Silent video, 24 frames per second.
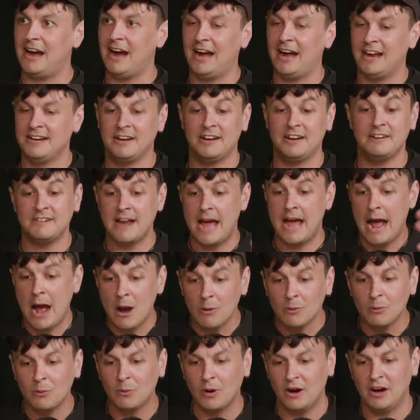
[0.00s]
And
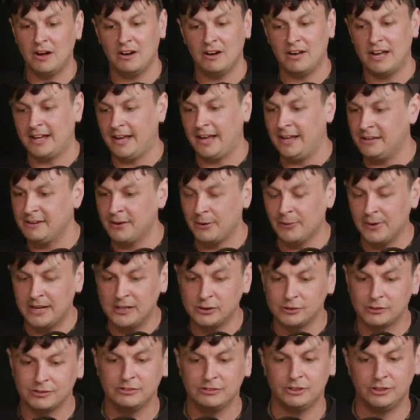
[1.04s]
now, uh, like, you know,
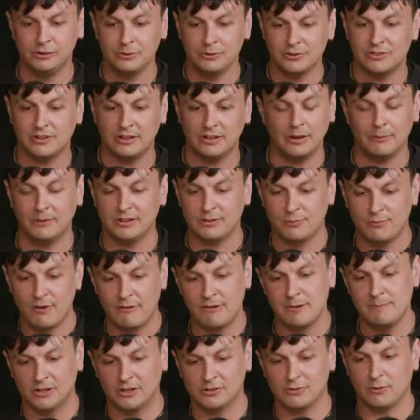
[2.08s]
introduce, you know, it's
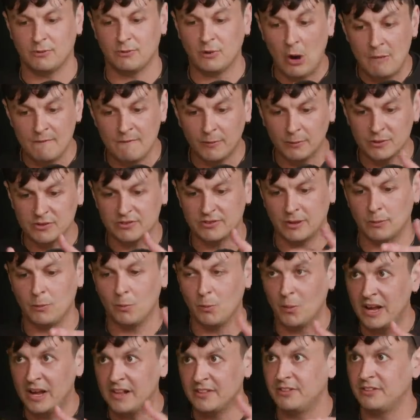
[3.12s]
very much sort of confluencing
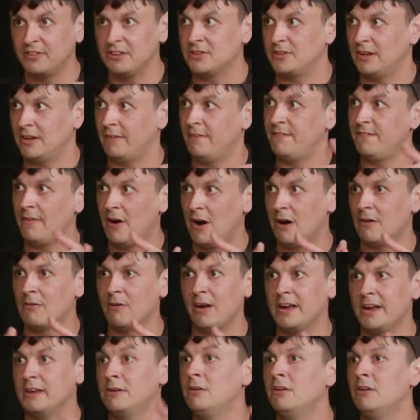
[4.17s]
with these like far right.